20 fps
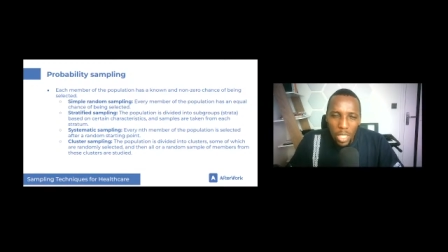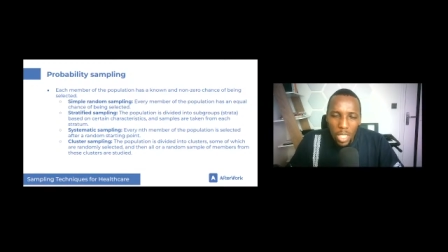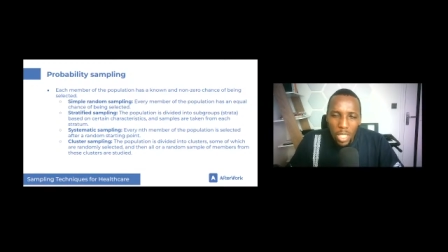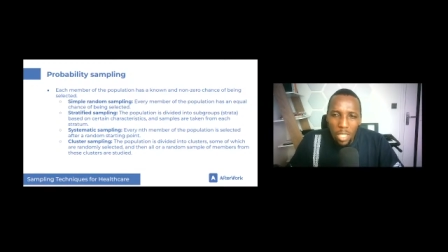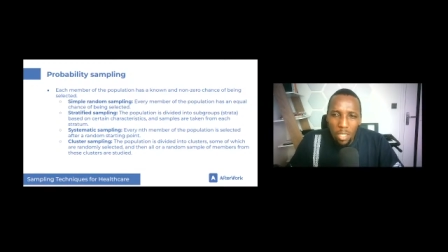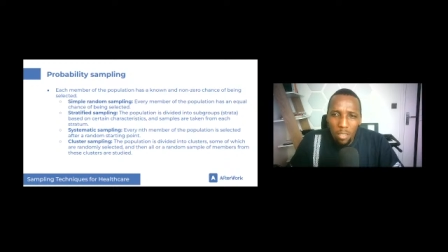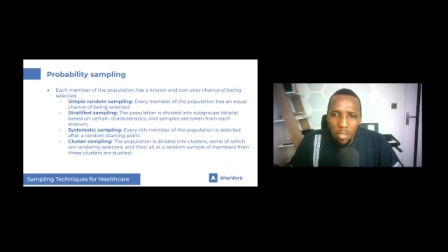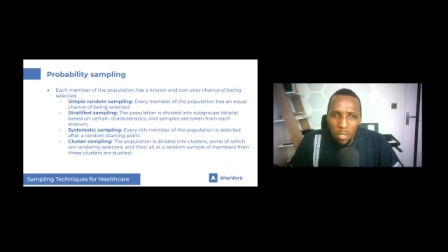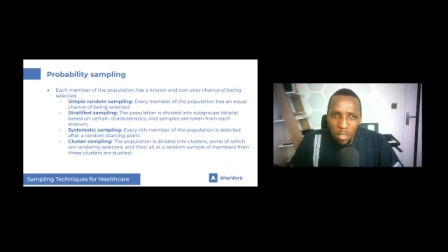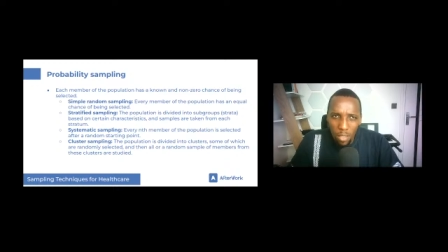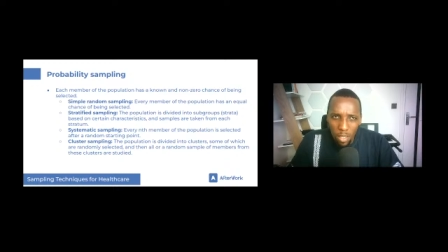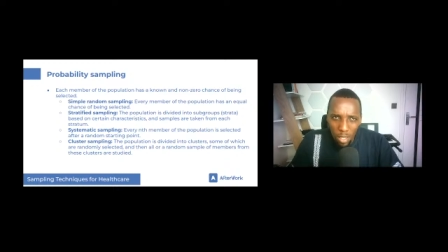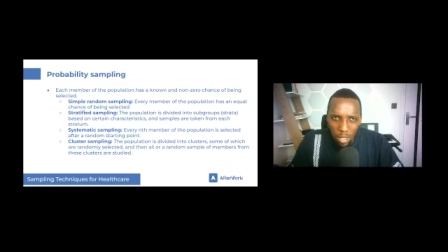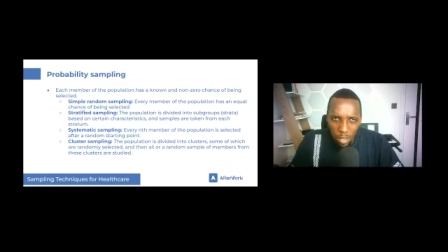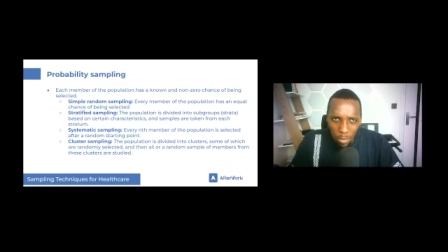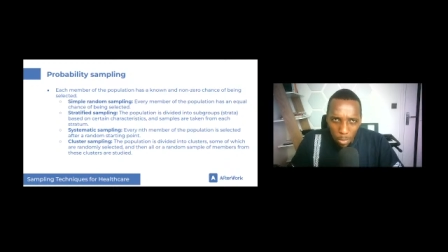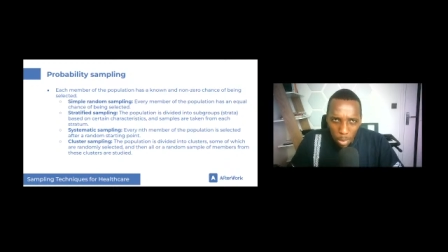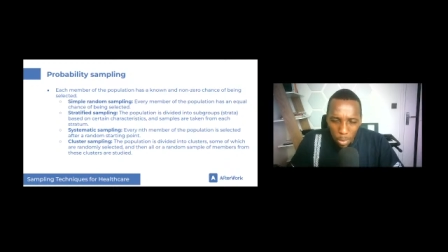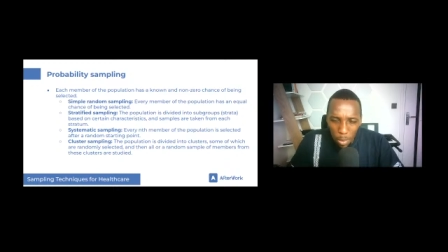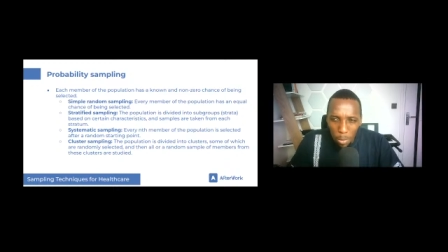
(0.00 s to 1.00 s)
in
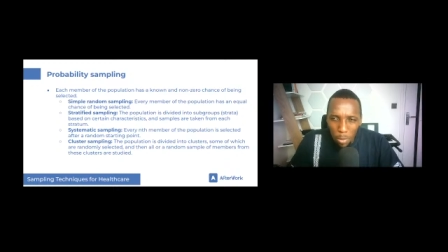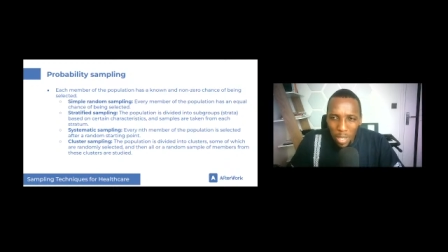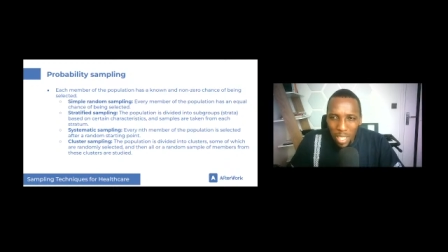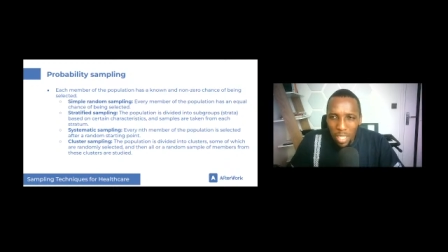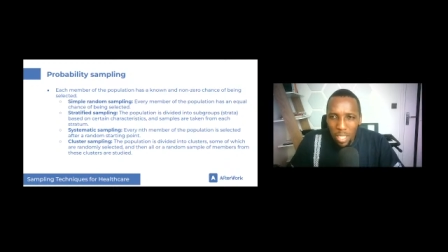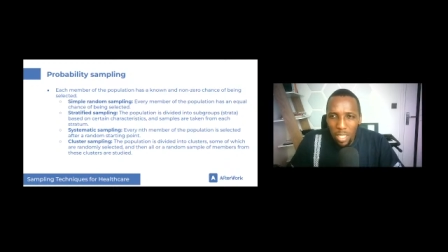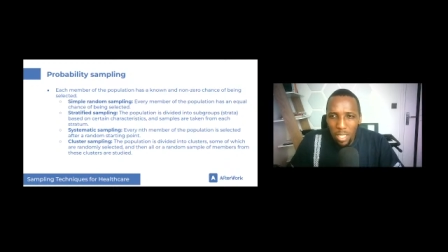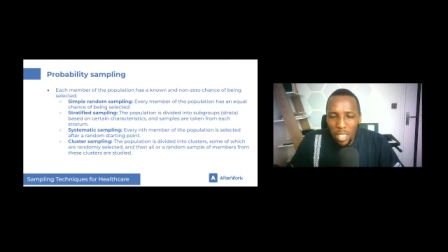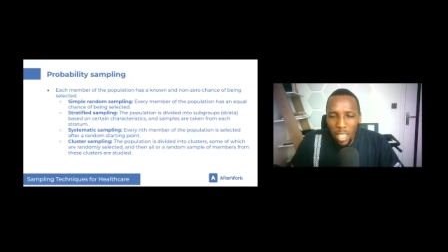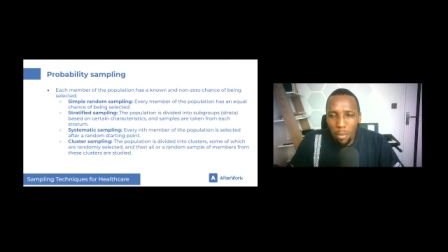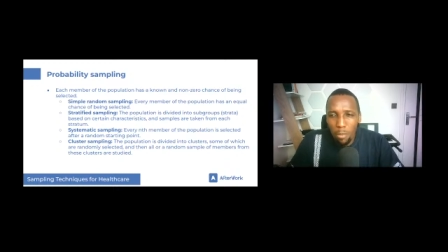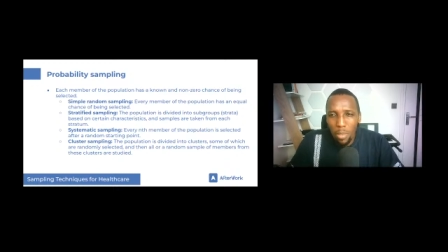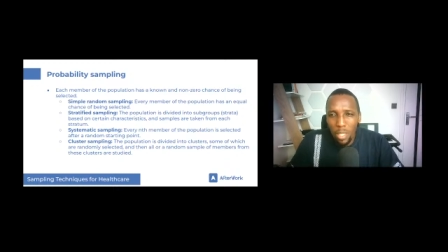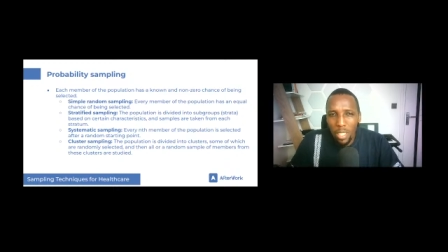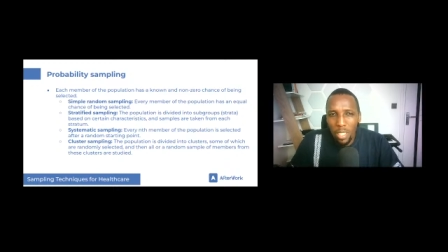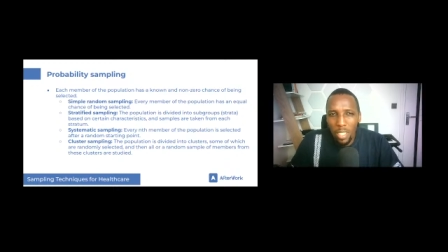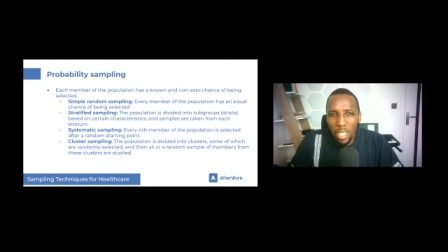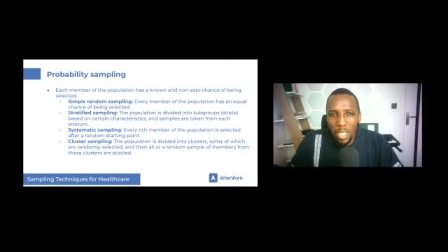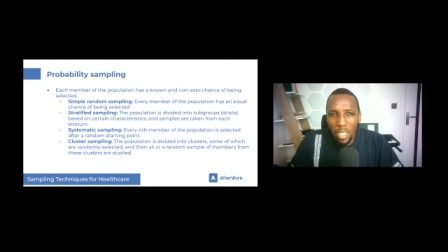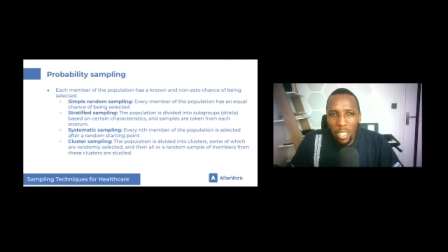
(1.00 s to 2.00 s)
probability
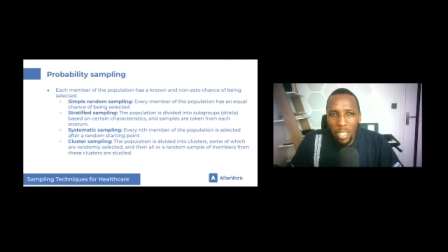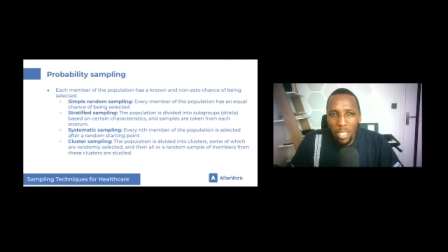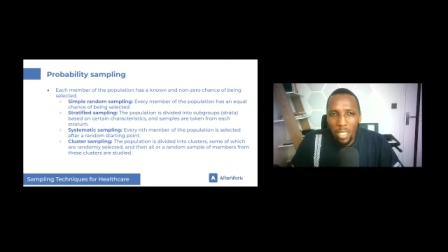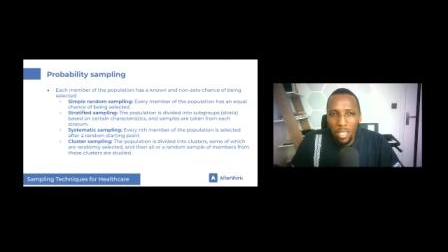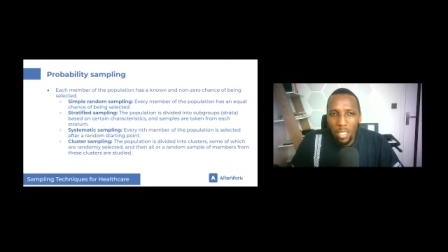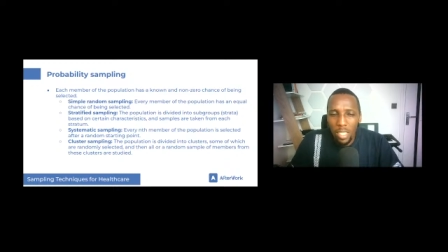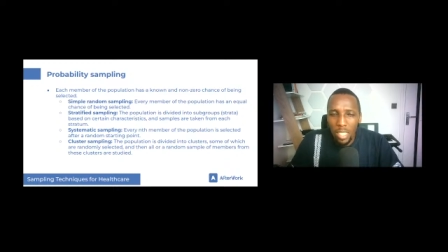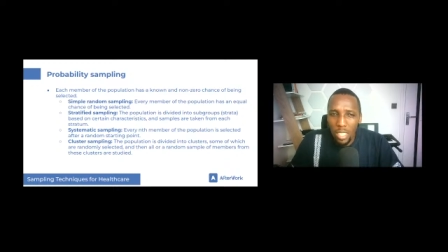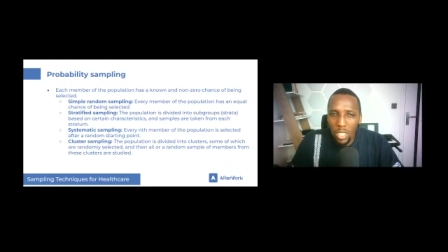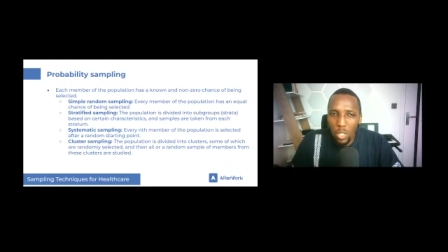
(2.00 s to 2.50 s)
sampling techniques,